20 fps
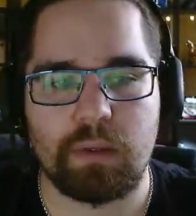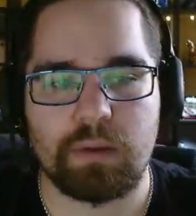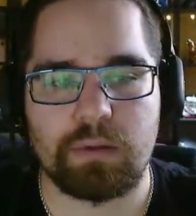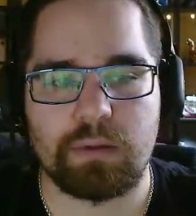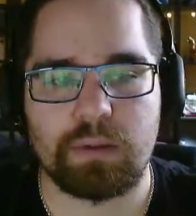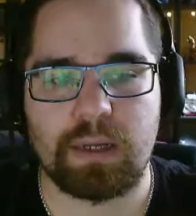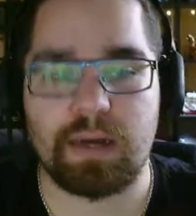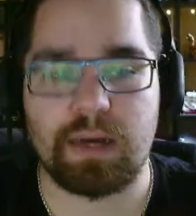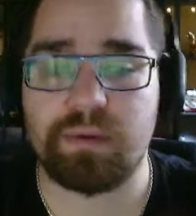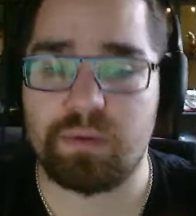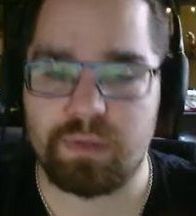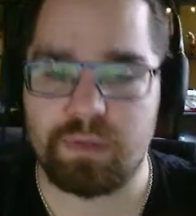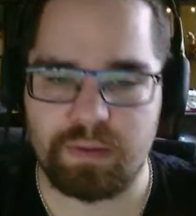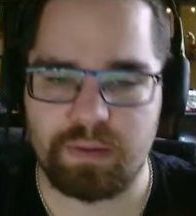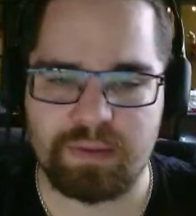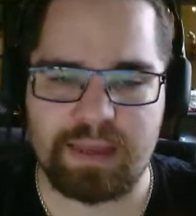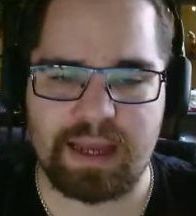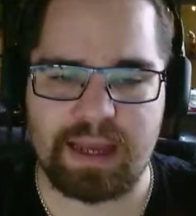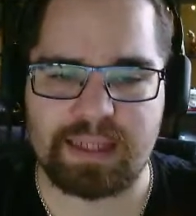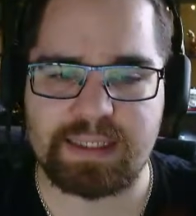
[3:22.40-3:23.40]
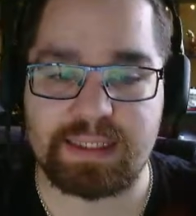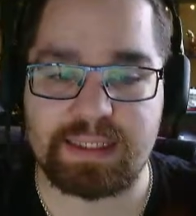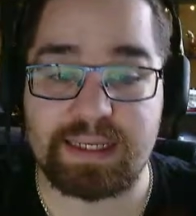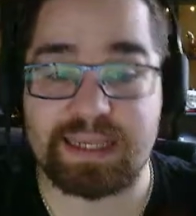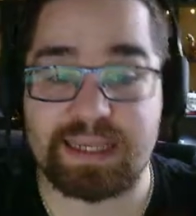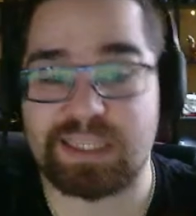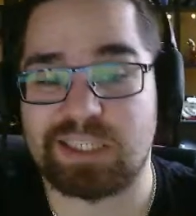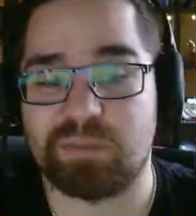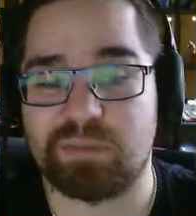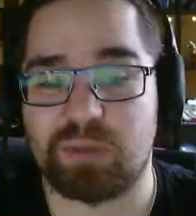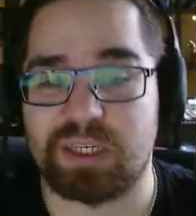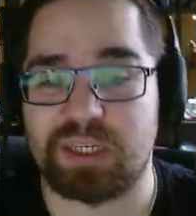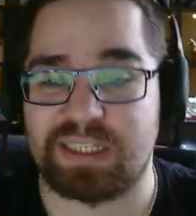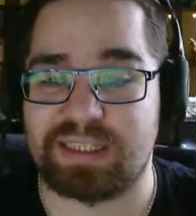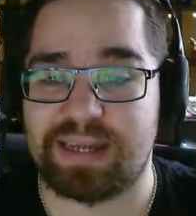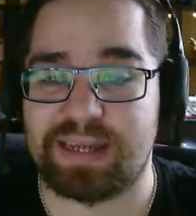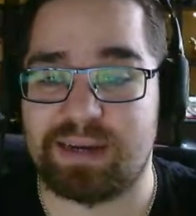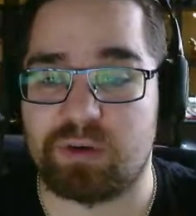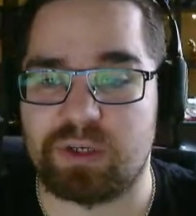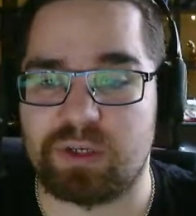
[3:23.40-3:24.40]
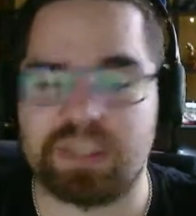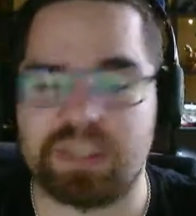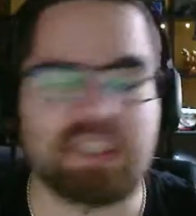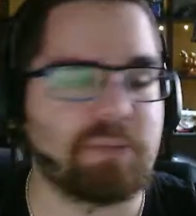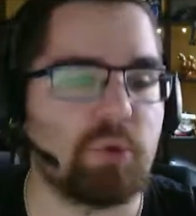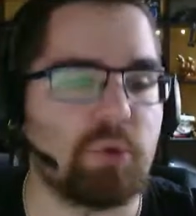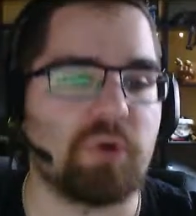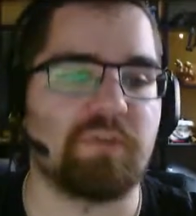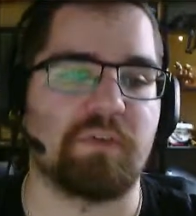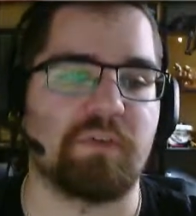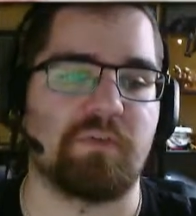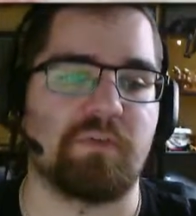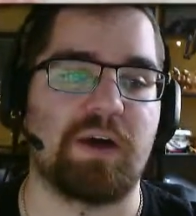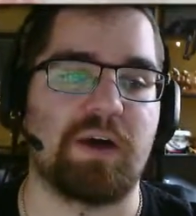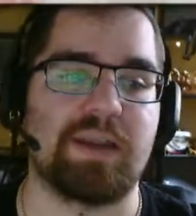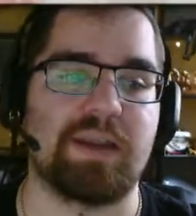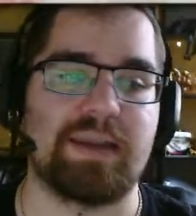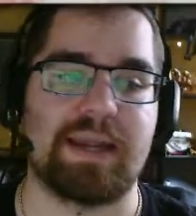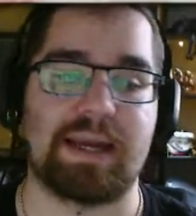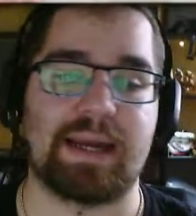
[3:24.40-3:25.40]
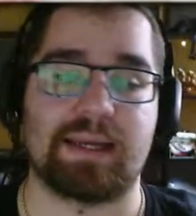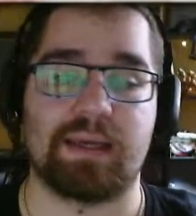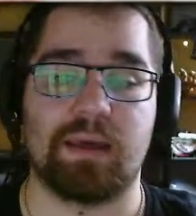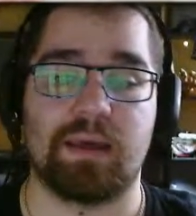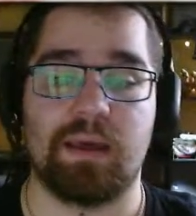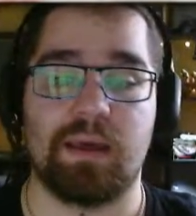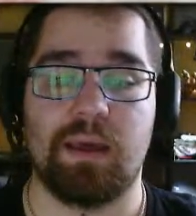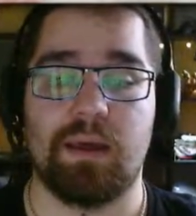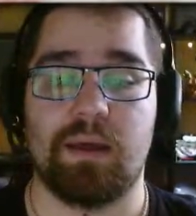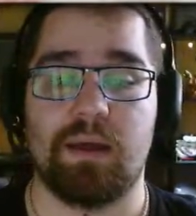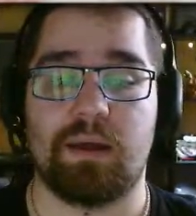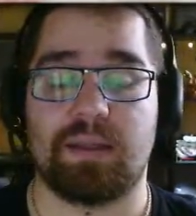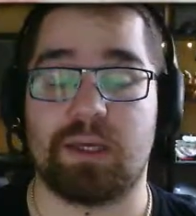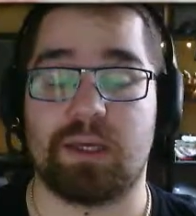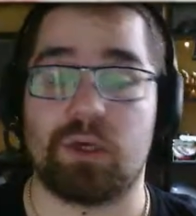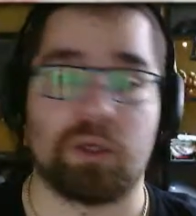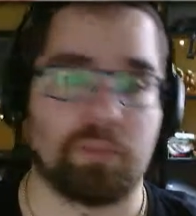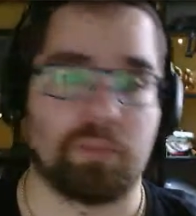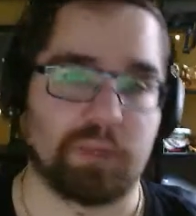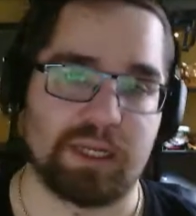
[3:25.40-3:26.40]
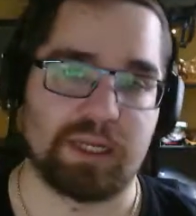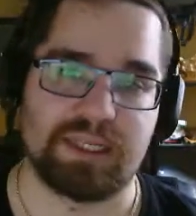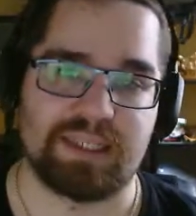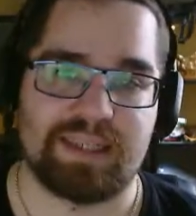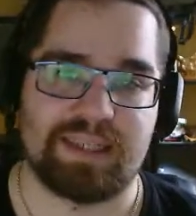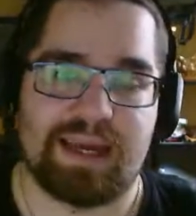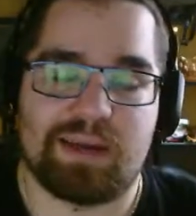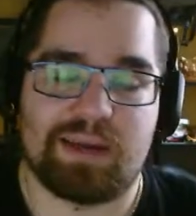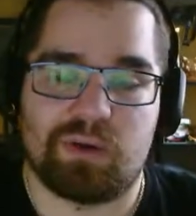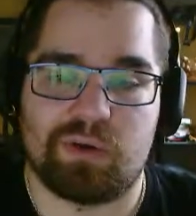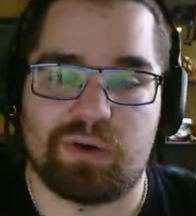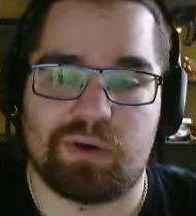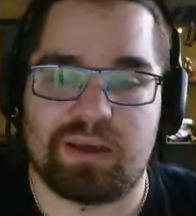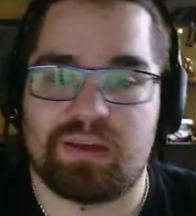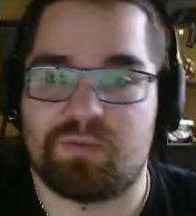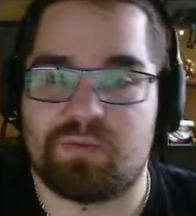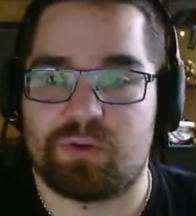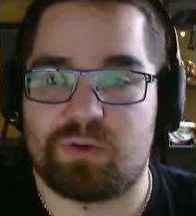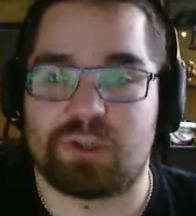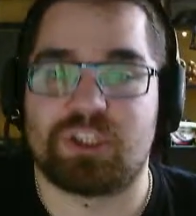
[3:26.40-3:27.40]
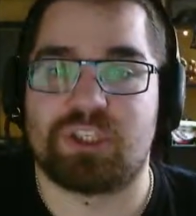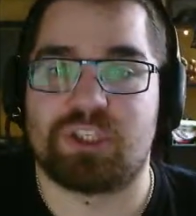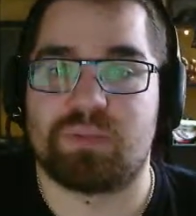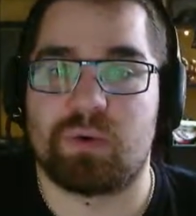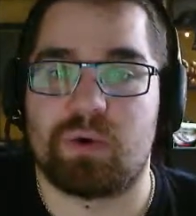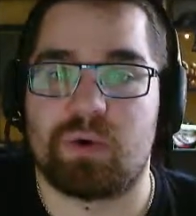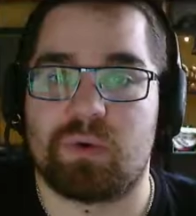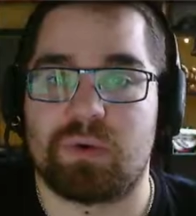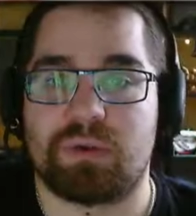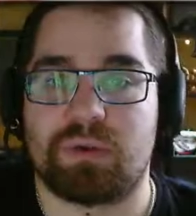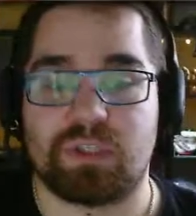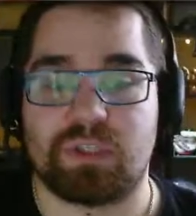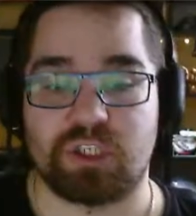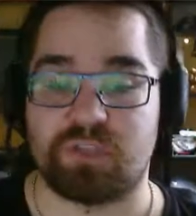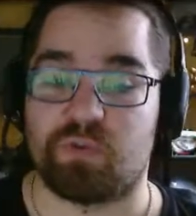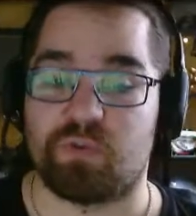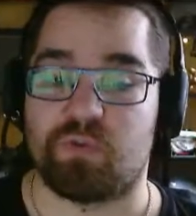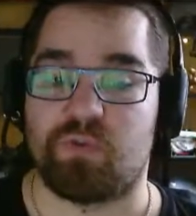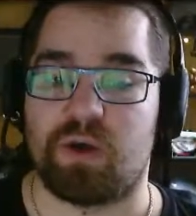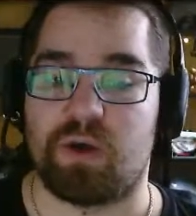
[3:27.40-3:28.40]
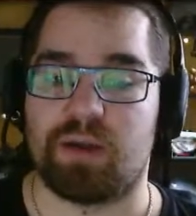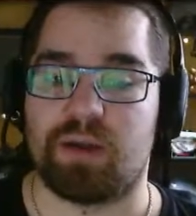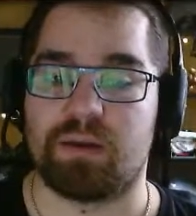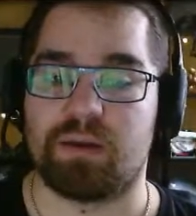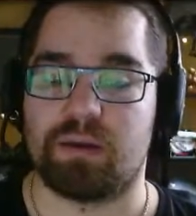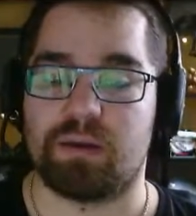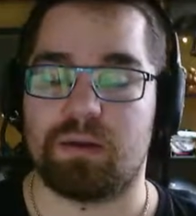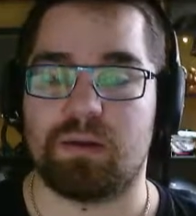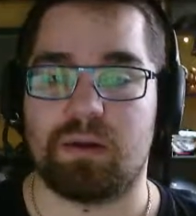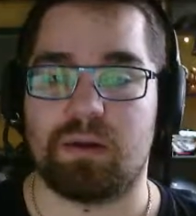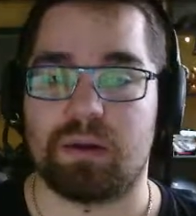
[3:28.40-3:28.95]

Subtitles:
Other than that, the deck is pretty standard. It's more of a fun deck that you can play in standard in versus mode just for fun.